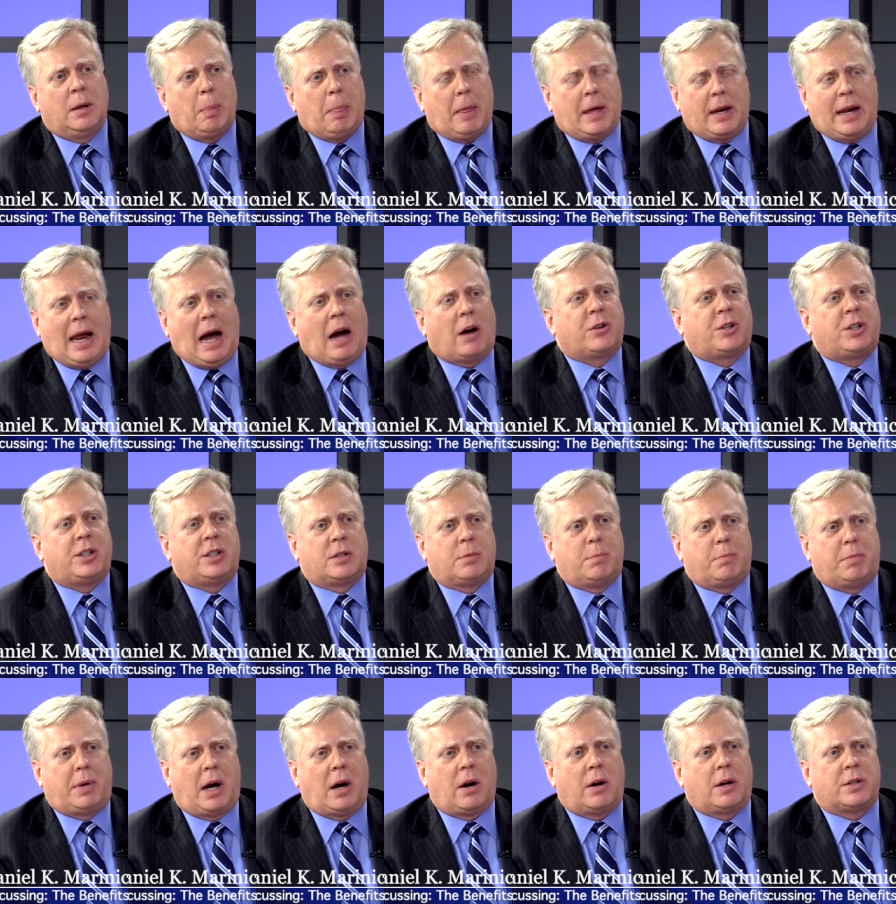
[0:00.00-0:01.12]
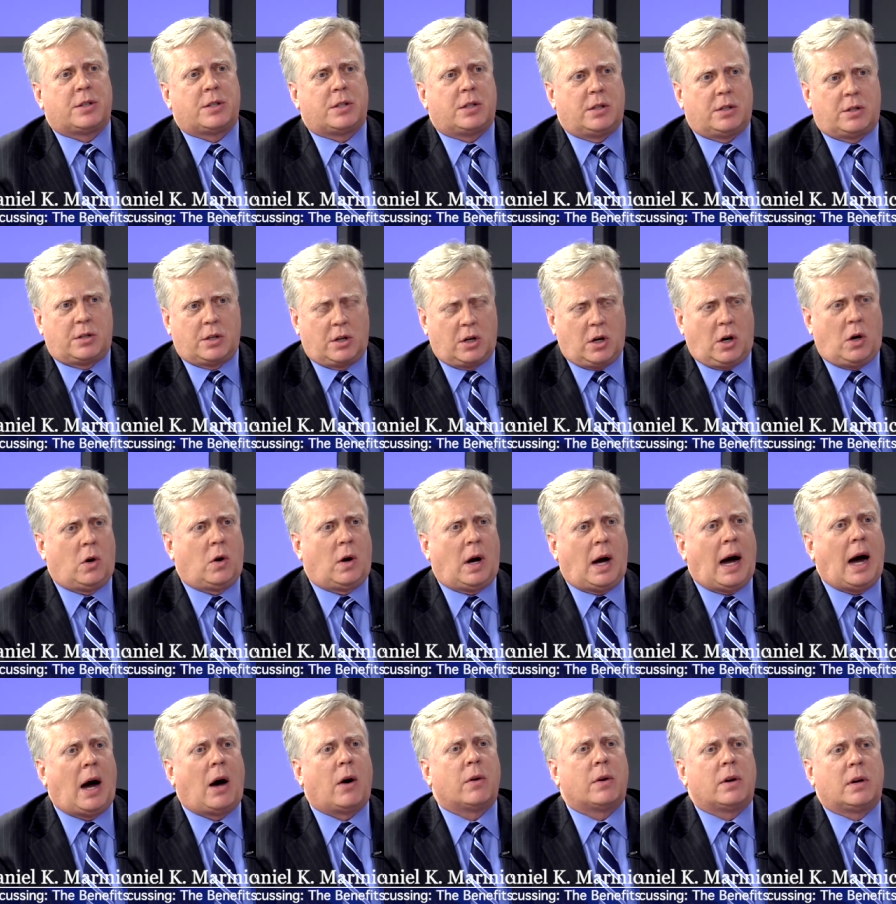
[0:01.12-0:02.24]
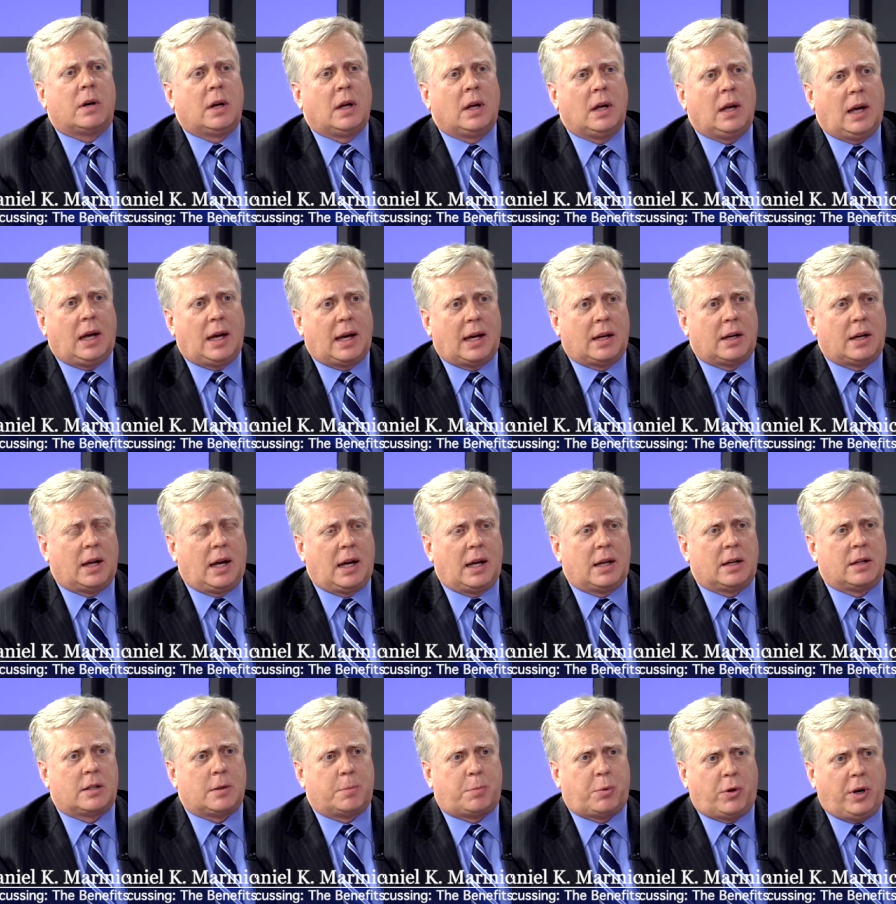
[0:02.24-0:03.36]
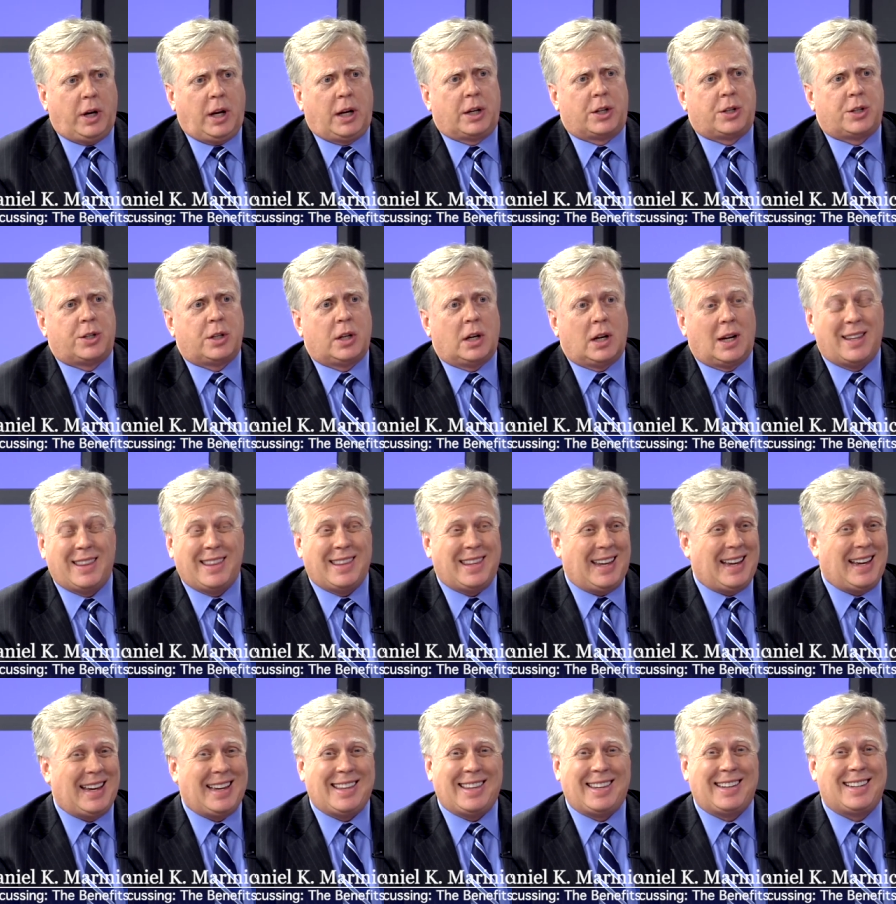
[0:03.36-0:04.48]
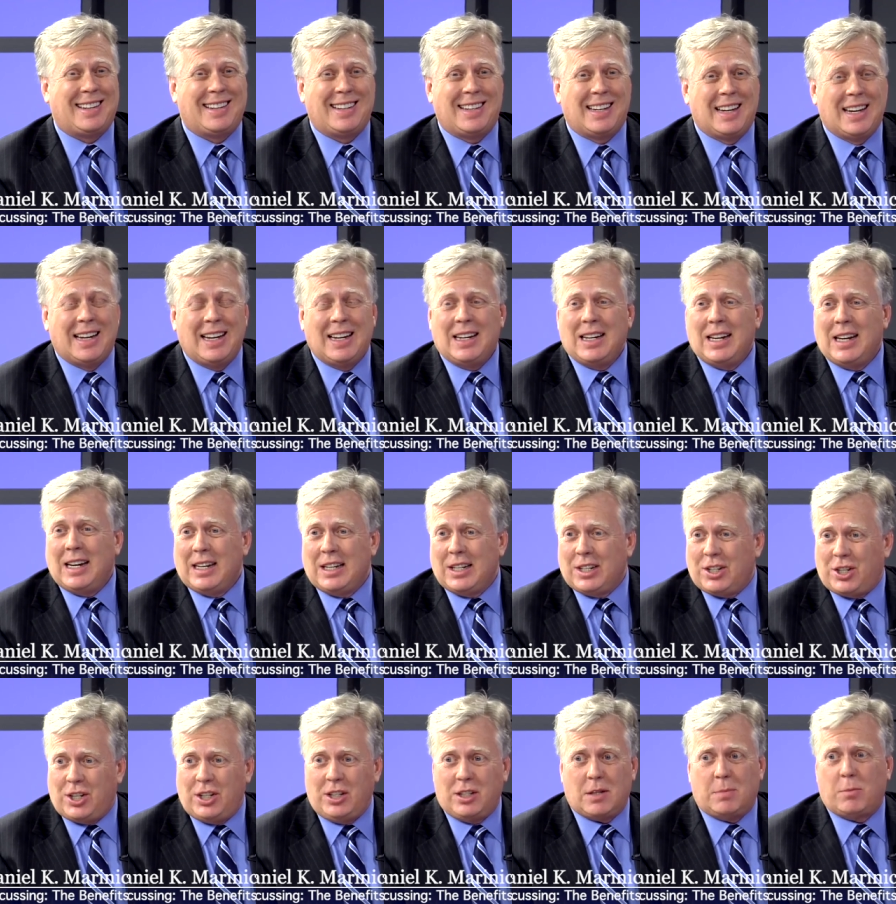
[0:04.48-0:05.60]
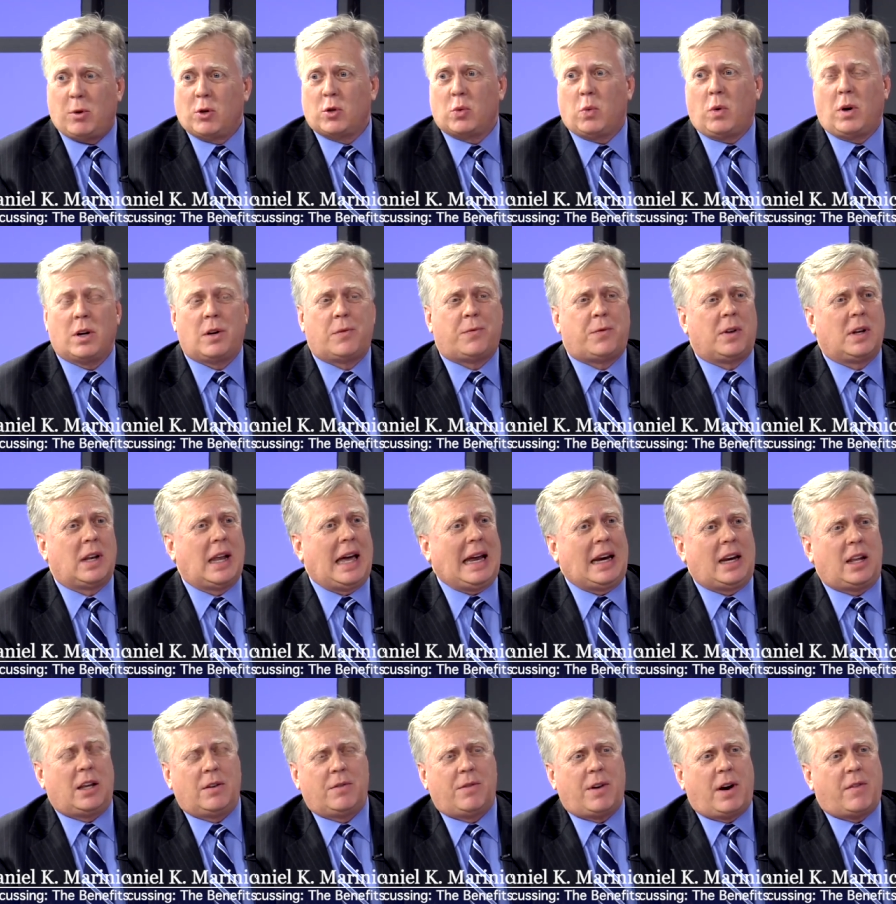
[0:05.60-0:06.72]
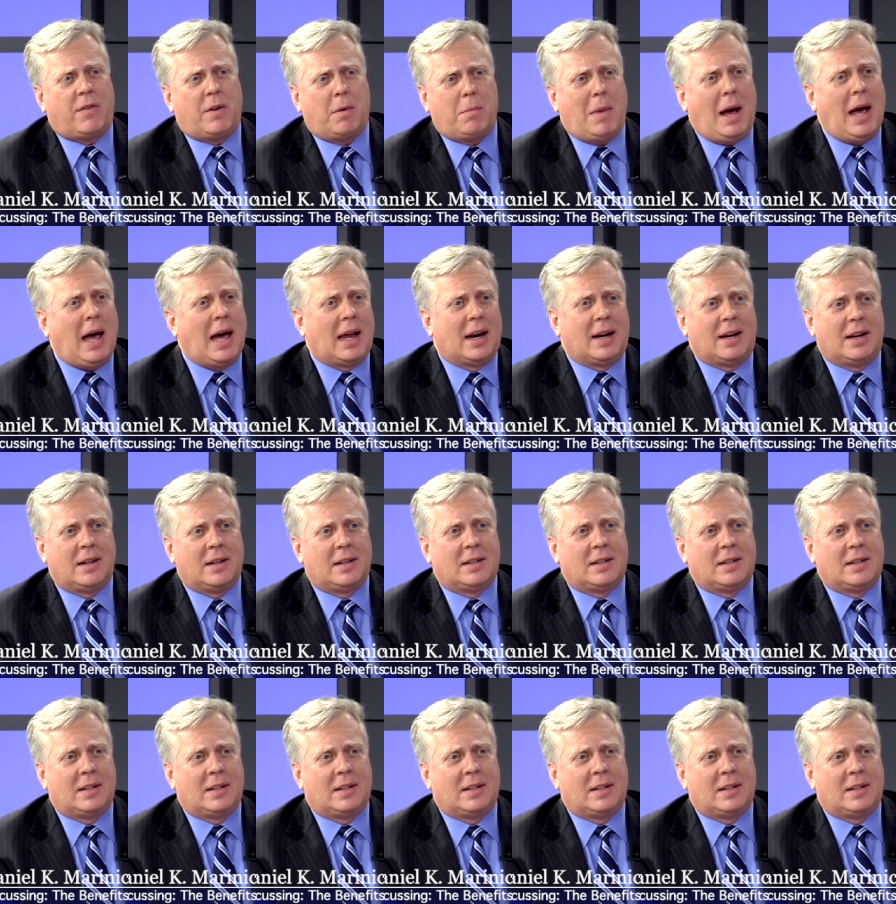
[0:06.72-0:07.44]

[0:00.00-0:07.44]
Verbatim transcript: And now she's embarrassed to go out and, and to preach. And, and she's the most wonderful lady you've ever met